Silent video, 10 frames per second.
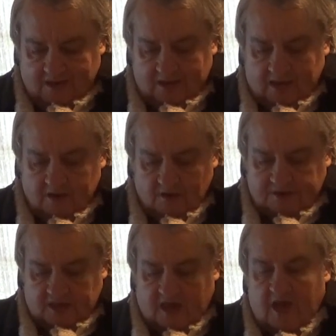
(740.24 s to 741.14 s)
Then you
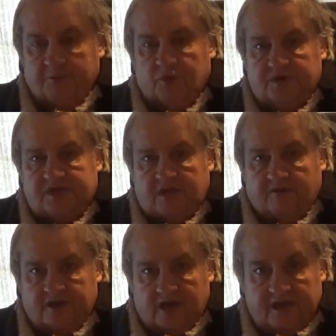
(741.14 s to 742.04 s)
got the Cowboy
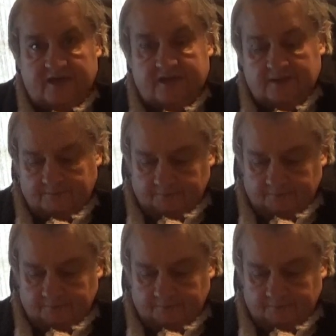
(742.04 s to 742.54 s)
Serenade.